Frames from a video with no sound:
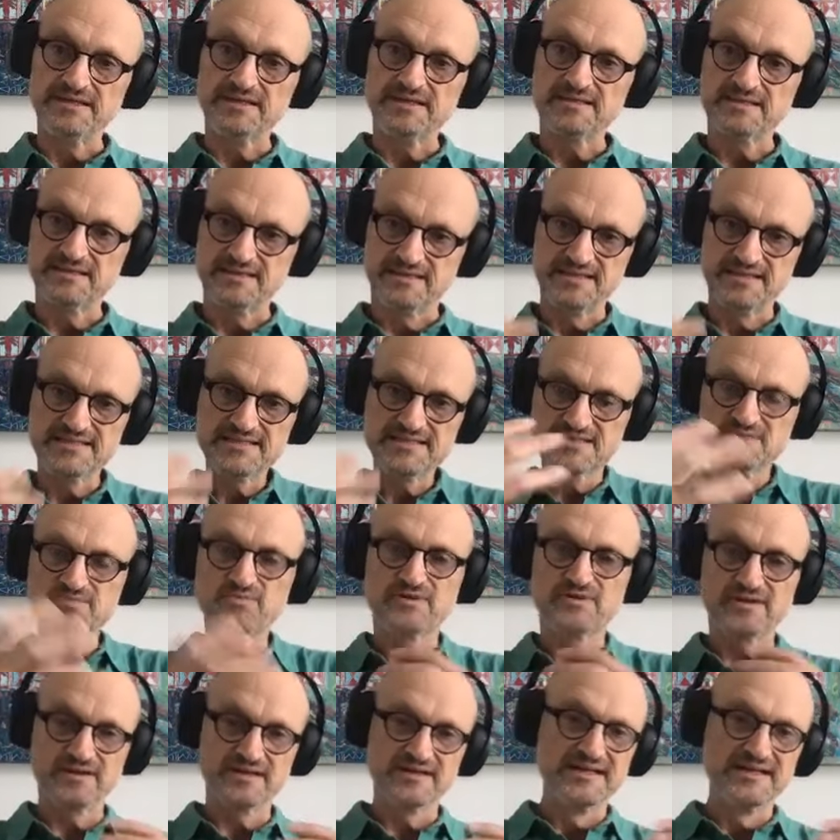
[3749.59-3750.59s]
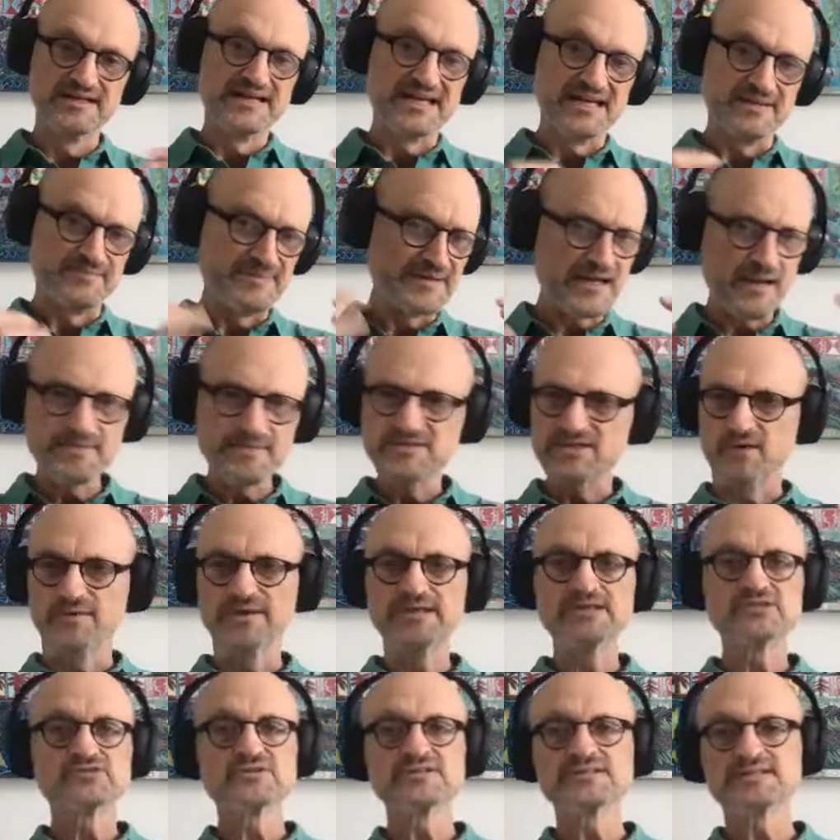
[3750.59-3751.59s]
But this is where it
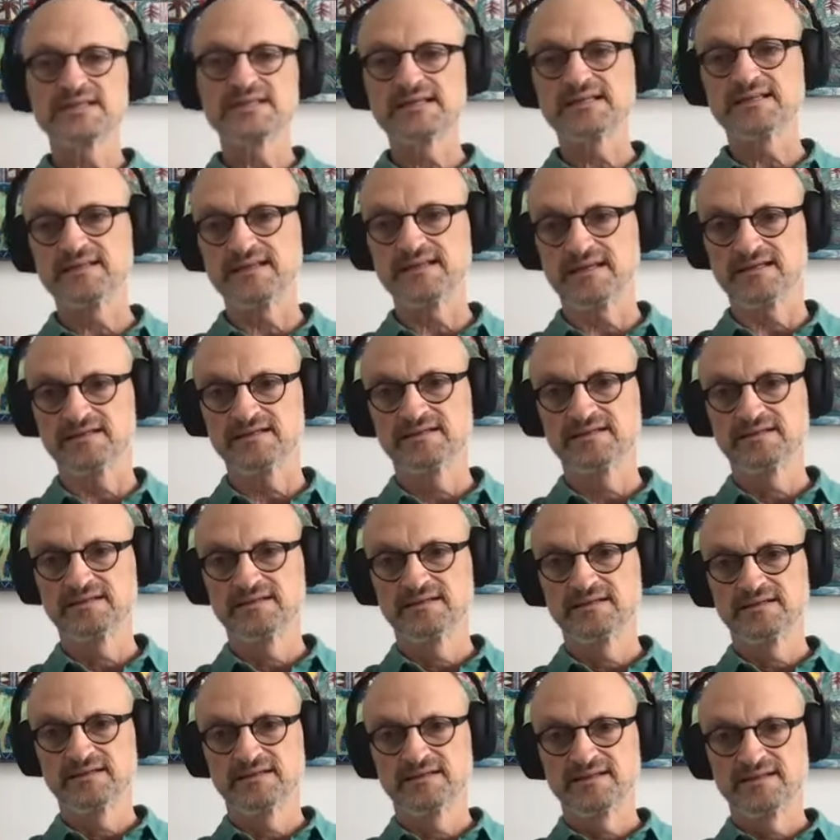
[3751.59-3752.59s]
becomes so interesting then.